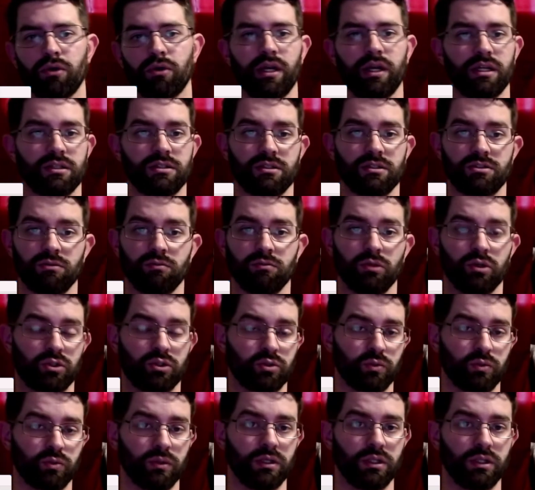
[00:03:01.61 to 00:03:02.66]
system looks
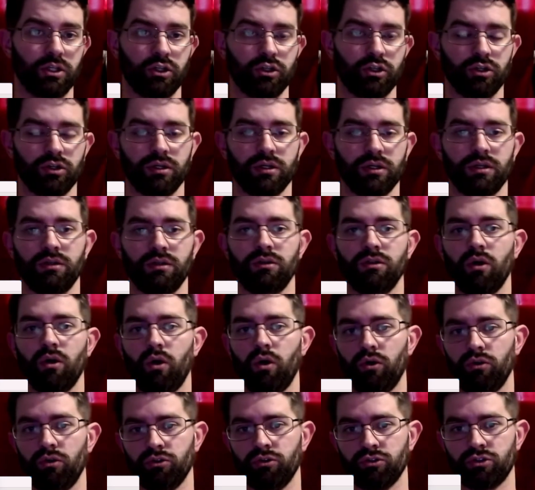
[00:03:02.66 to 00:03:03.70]
really good. The
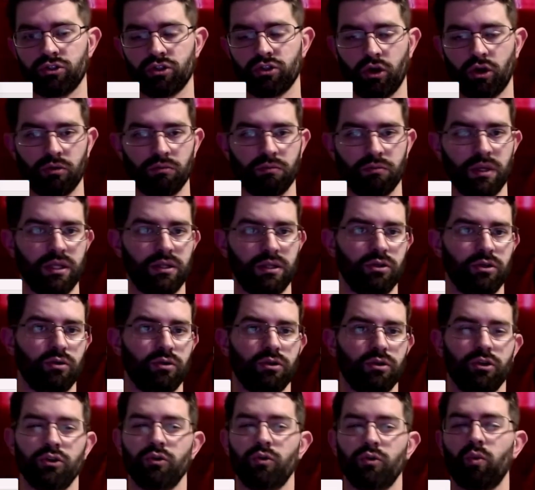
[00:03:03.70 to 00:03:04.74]
whole new Start menu,
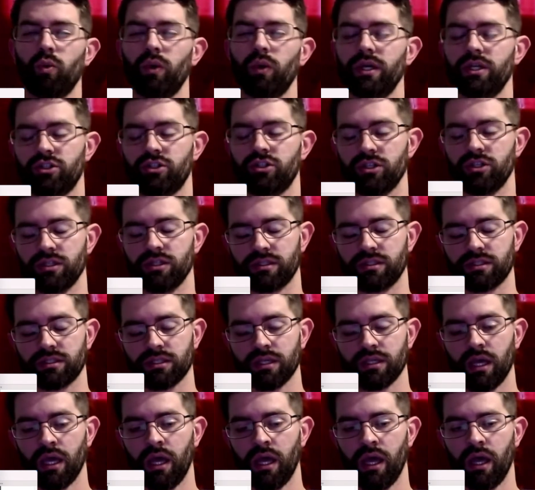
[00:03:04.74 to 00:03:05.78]
the new widgets,
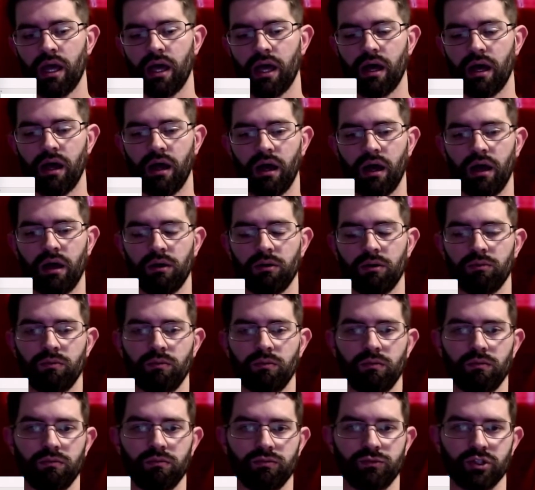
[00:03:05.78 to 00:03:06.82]

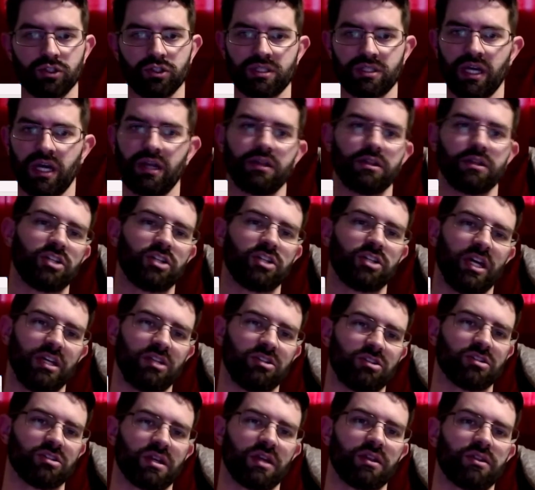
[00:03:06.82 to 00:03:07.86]
just kind of the
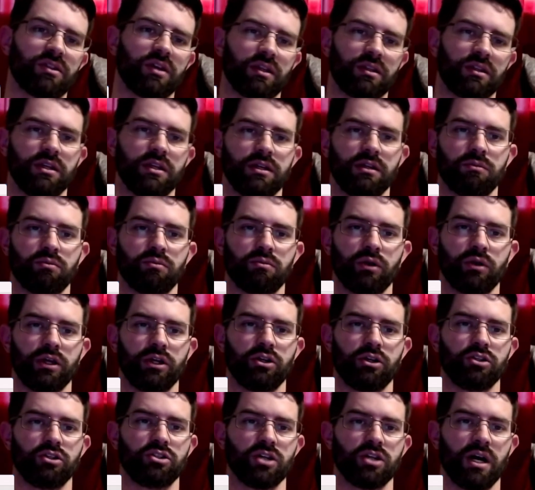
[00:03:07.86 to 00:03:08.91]
changes. I think they did a pretty
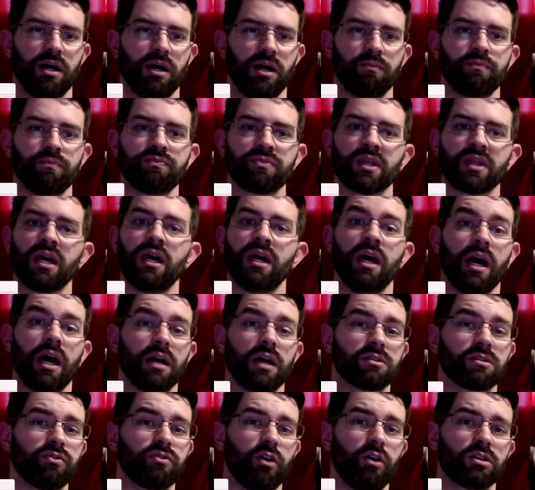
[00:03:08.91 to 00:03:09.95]
good job.
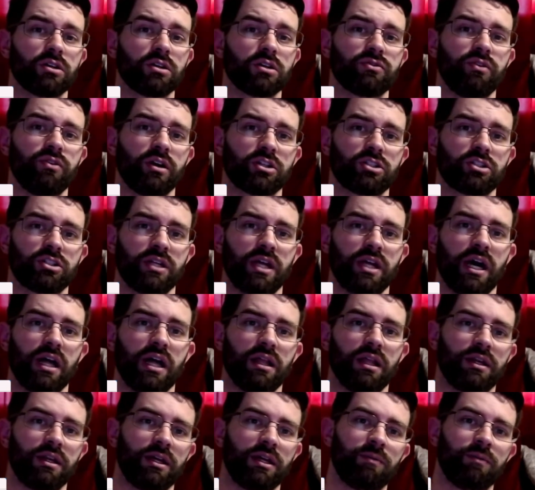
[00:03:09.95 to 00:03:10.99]
As far as
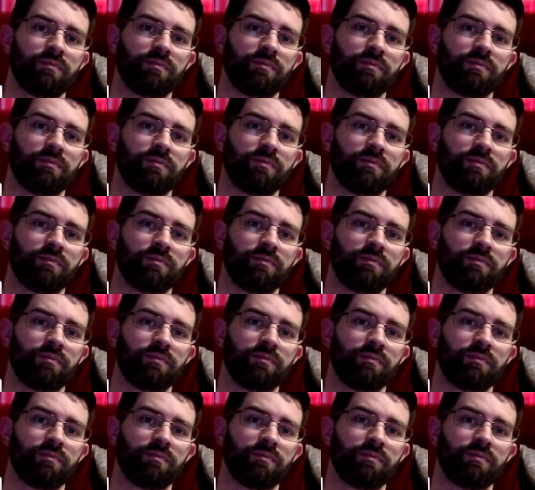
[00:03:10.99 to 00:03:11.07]
functionality,